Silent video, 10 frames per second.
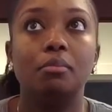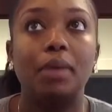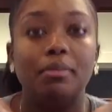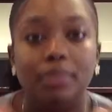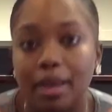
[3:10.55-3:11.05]

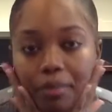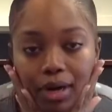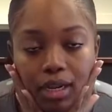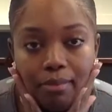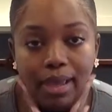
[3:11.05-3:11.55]
I'm not wearing
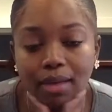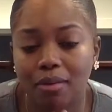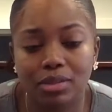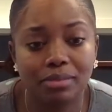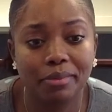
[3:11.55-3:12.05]
any makeup. I
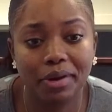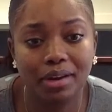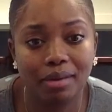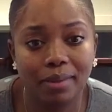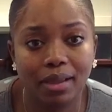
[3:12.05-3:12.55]
wasn't wearing
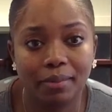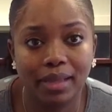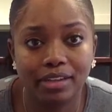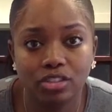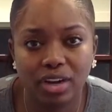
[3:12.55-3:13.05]
any makeup
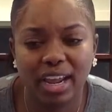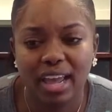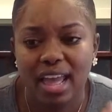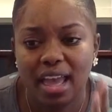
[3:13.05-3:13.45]
yesterday.